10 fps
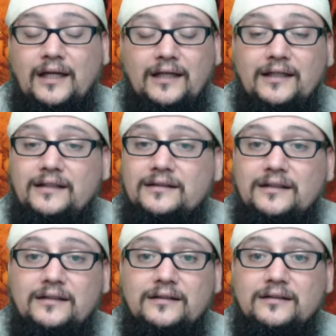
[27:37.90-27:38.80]
that ain't
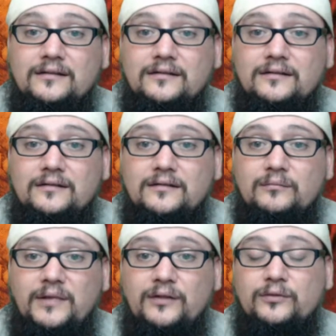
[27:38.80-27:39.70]
easy.
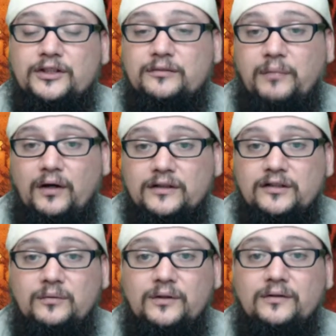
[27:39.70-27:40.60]
Being
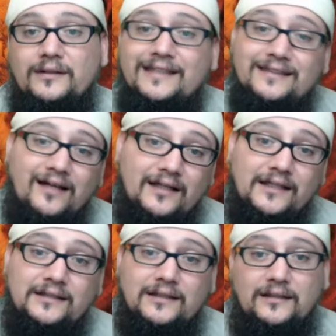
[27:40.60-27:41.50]
responsible is not
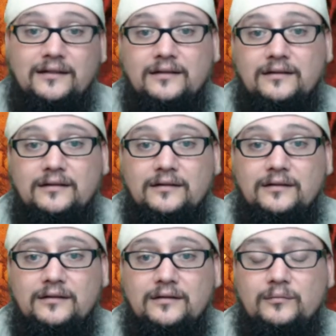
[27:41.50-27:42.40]
easy.
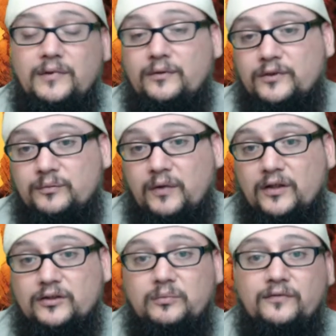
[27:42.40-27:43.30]
Being
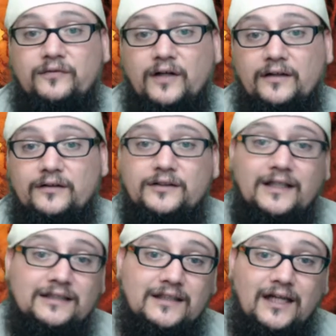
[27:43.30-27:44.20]
responsible for
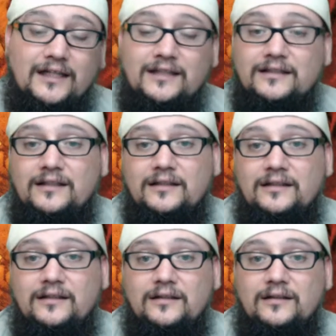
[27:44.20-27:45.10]
others, that's not easy.
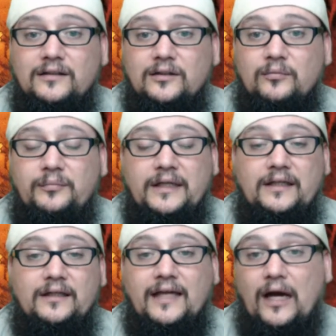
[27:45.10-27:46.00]

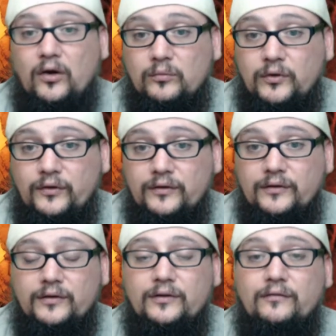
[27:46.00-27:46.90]
Being accountable
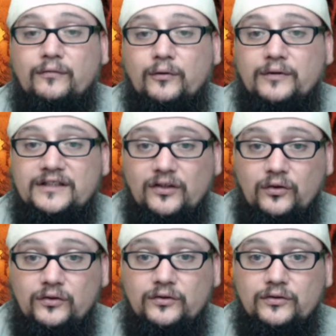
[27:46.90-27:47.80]
for
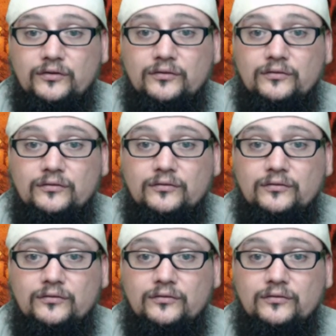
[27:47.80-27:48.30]
results,